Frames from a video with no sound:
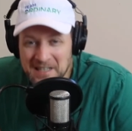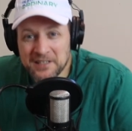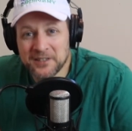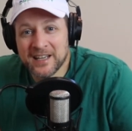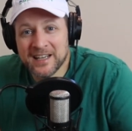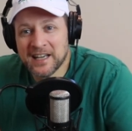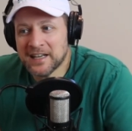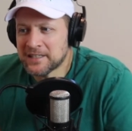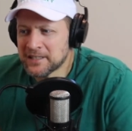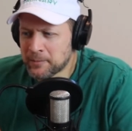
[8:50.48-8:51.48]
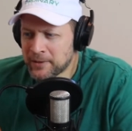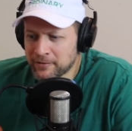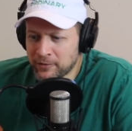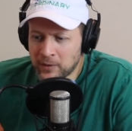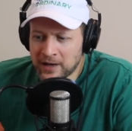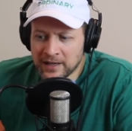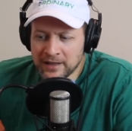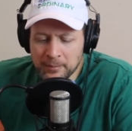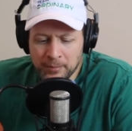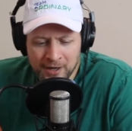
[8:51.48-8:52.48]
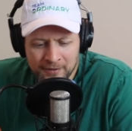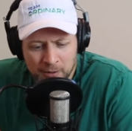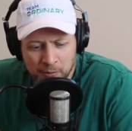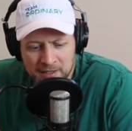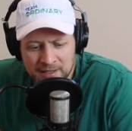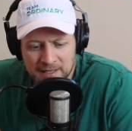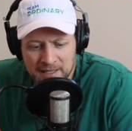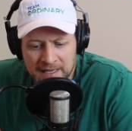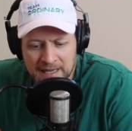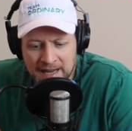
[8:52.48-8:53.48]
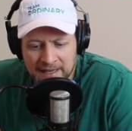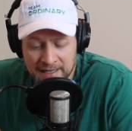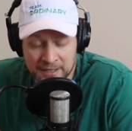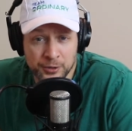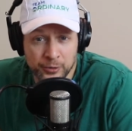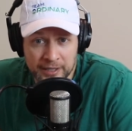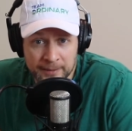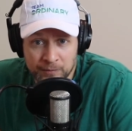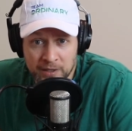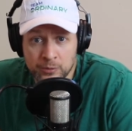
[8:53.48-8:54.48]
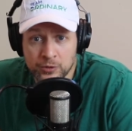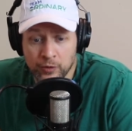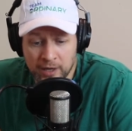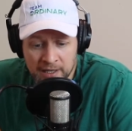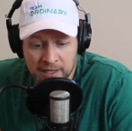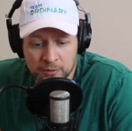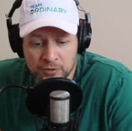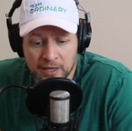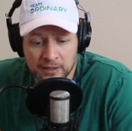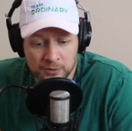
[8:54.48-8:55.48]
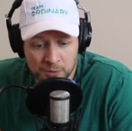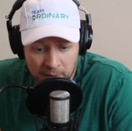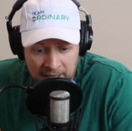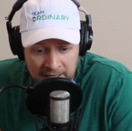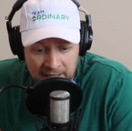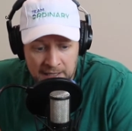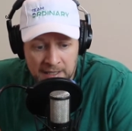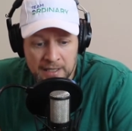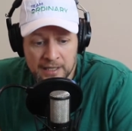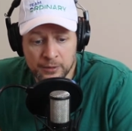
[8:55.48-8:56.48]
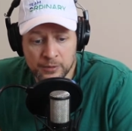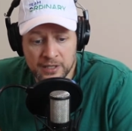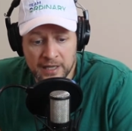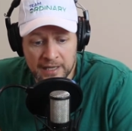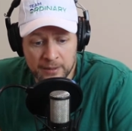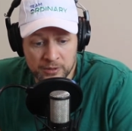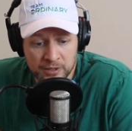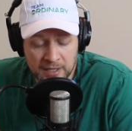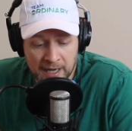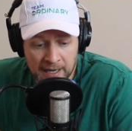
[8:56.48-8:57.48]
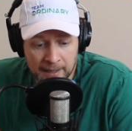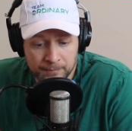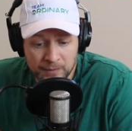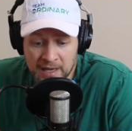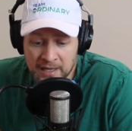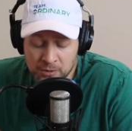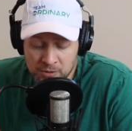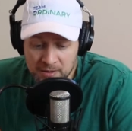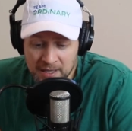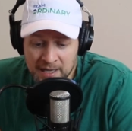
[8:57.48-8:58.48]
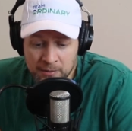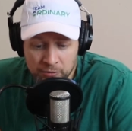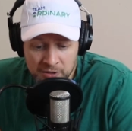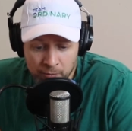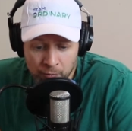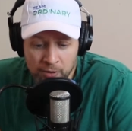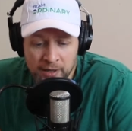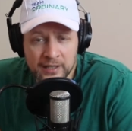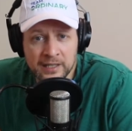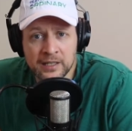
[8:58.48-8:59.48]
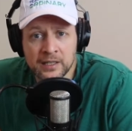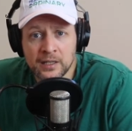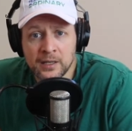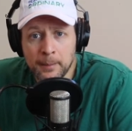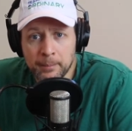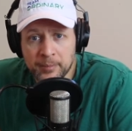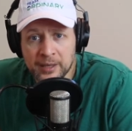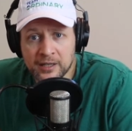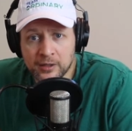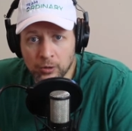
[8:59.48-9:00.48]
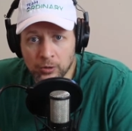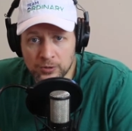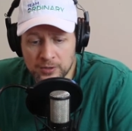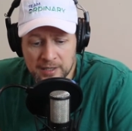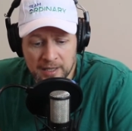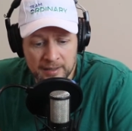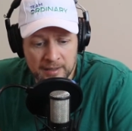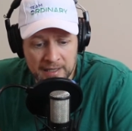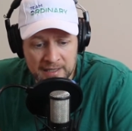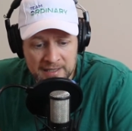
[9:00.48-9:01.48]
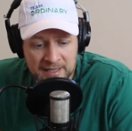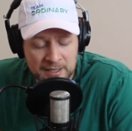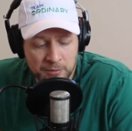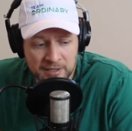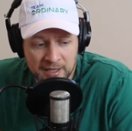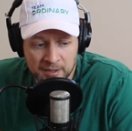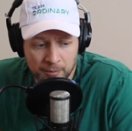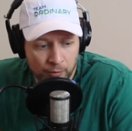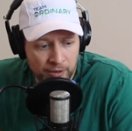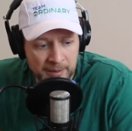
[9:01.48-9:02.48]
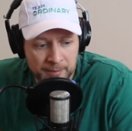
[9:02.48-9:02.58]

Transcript: So Dan kind of disappeared for a while, and I think part of it was he had an injury. He was running, he was trying to lose weight. He had some really big goals, and his sights were set on some really